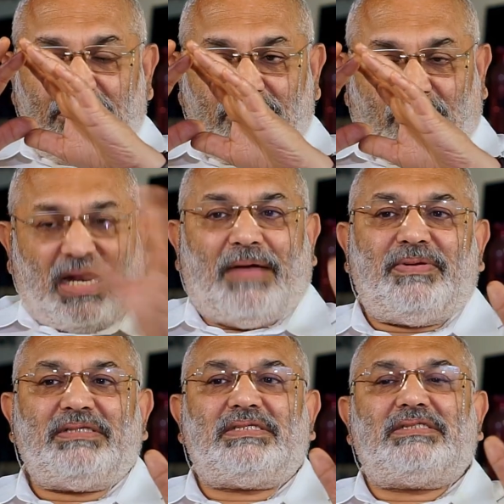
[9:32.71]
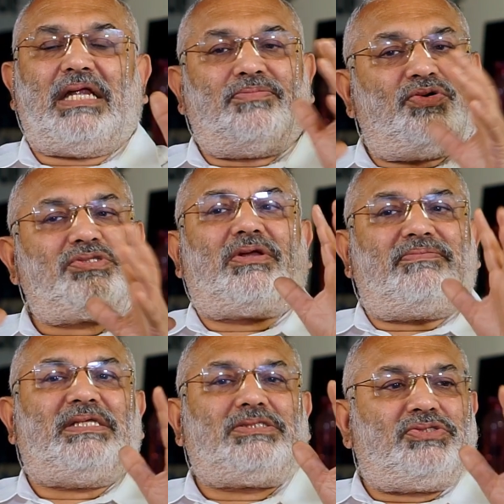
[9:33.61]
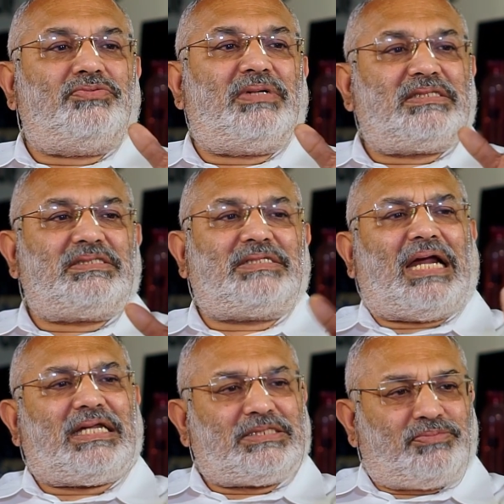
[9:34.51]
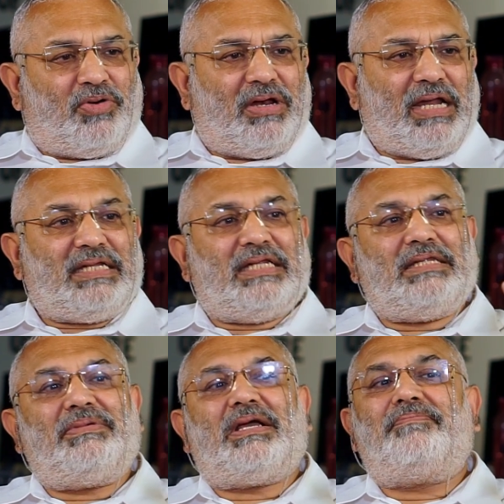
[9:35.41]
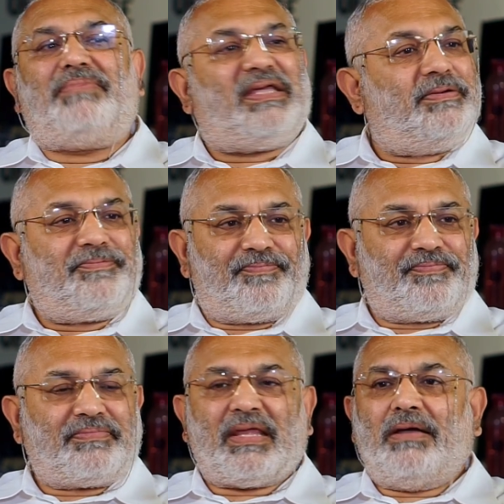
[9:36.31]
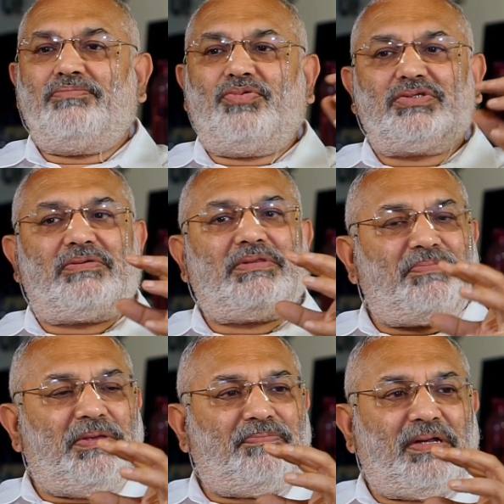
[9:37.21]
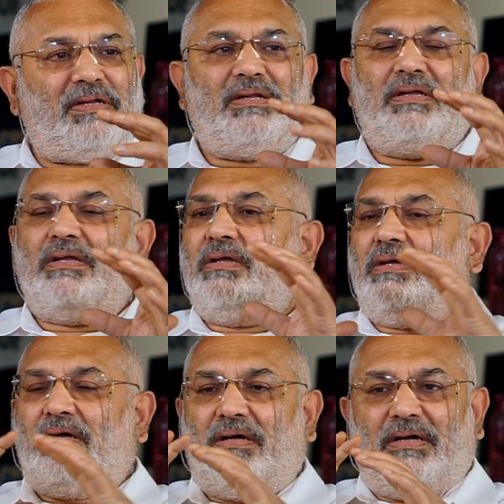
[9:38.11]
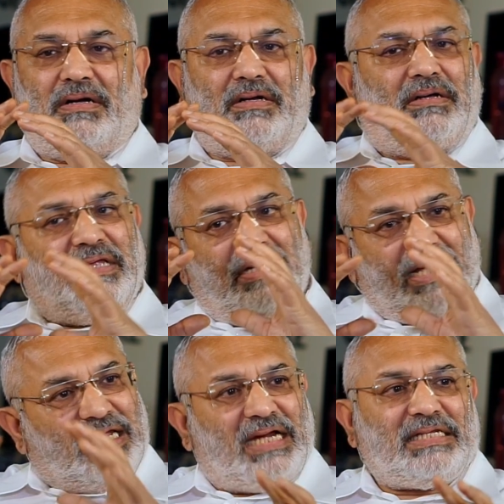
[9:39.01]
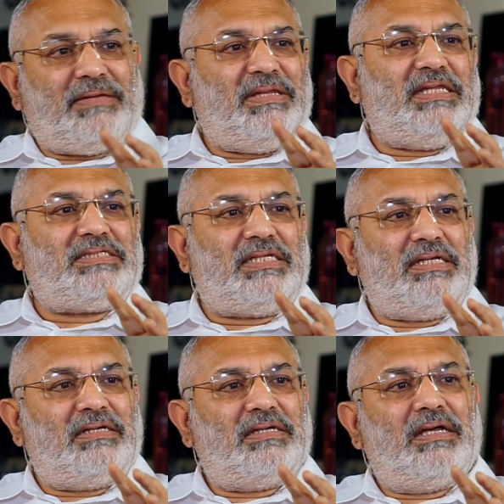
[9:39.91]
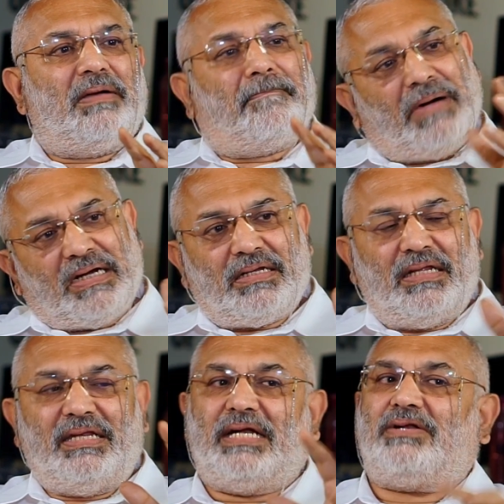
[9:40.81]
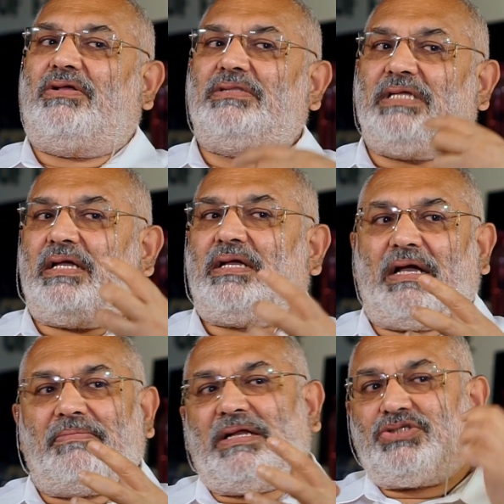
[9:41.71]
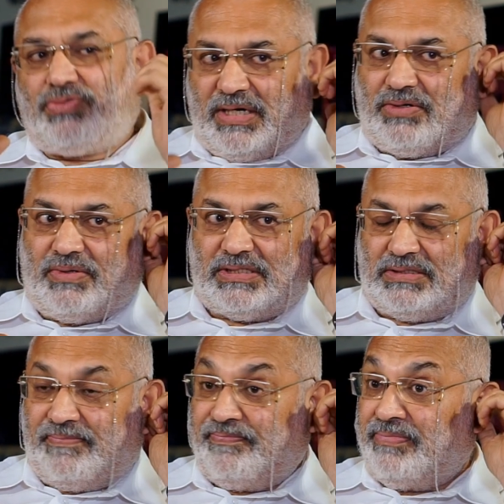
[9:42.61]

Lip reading: what happens is that most of these tumors start as small and then they become big. Most of the people neglect them initially, but later on they come and show it to us.